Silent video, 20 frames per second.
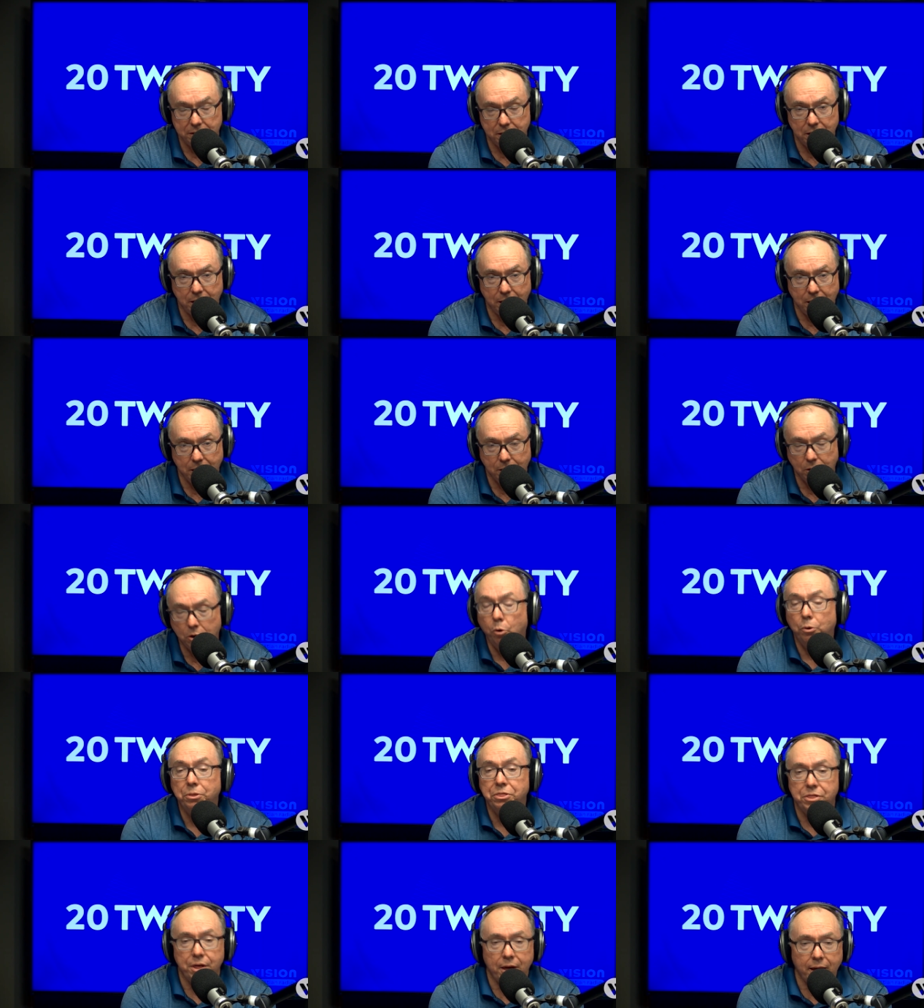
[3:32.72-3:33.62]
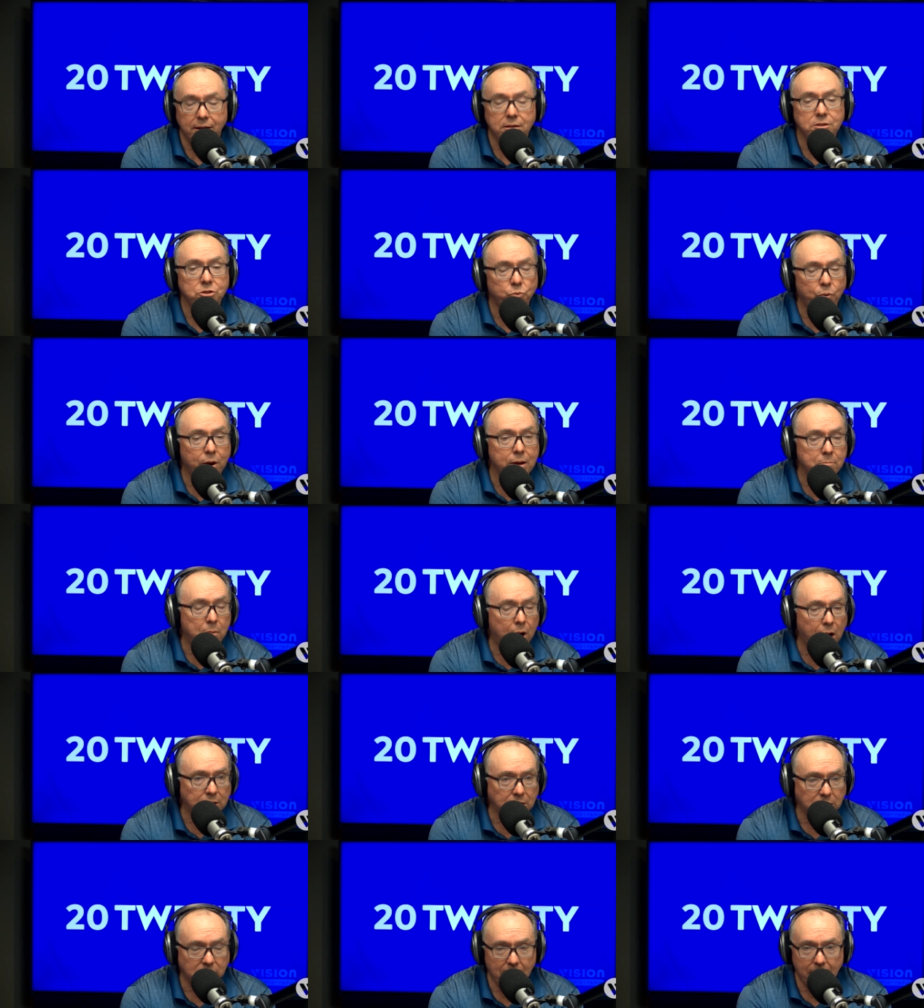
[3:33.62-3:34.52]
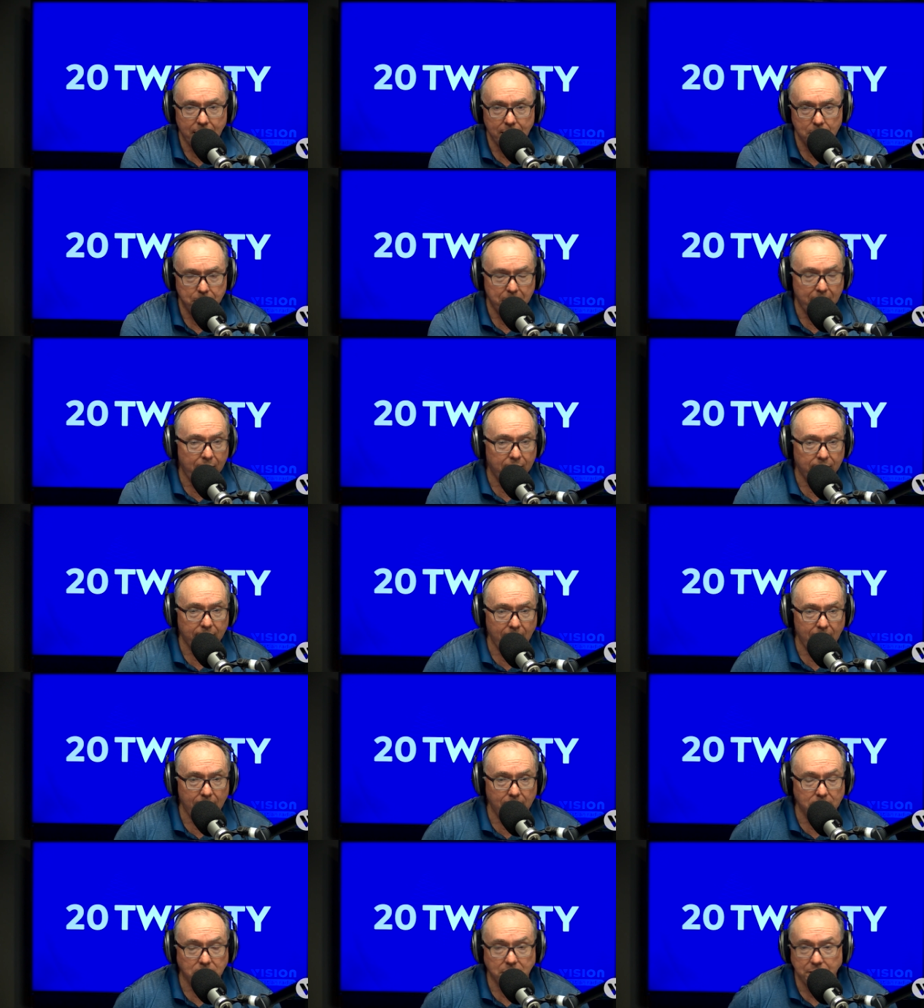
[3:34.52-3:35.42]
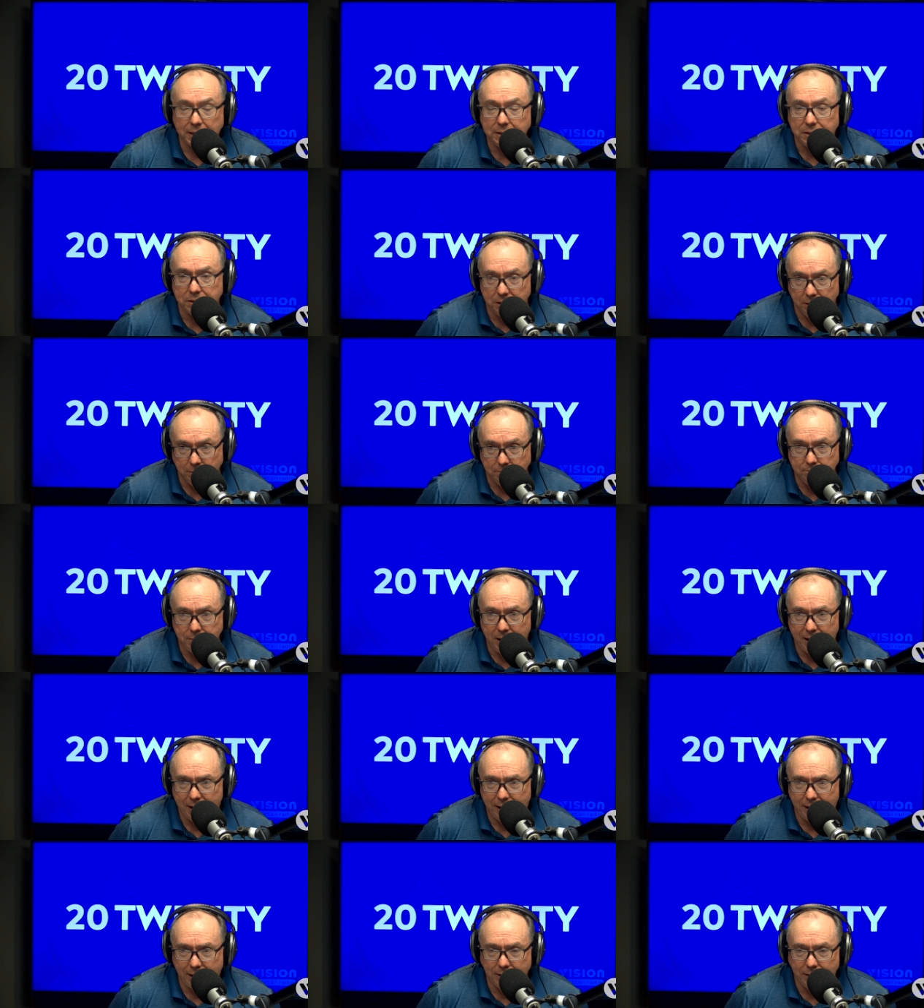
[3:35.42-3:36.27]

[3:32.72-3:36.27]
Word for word: of the good things we might say about our system